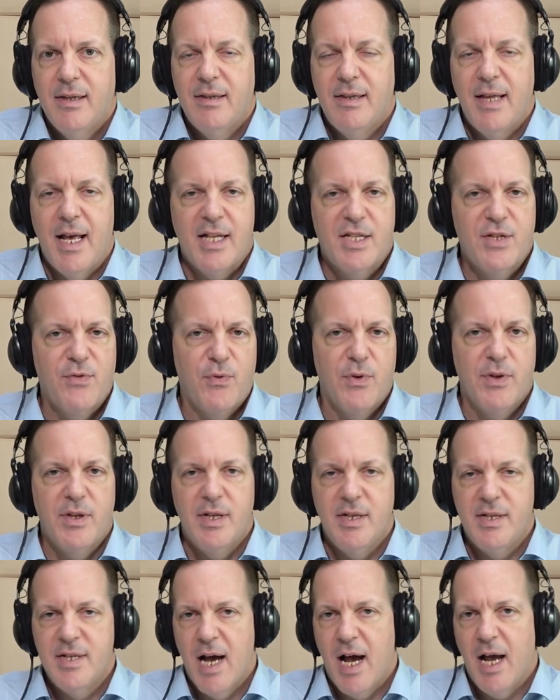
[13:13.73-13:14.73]
That's for
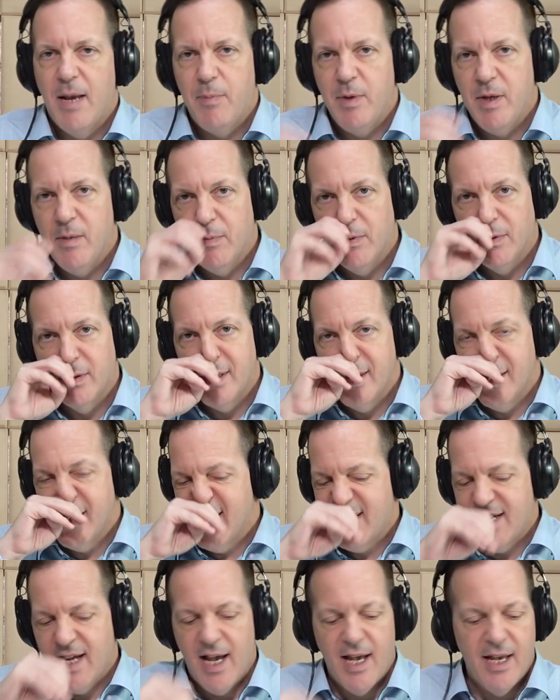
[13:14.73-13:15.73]
the Thai people to
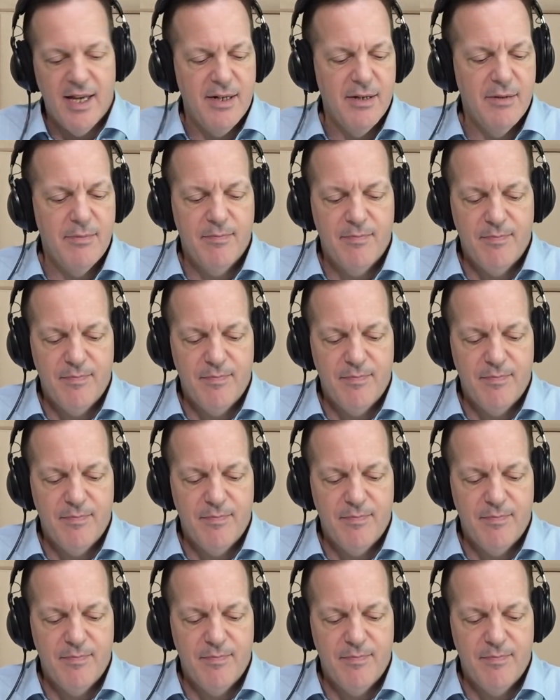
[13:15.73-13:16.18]
decide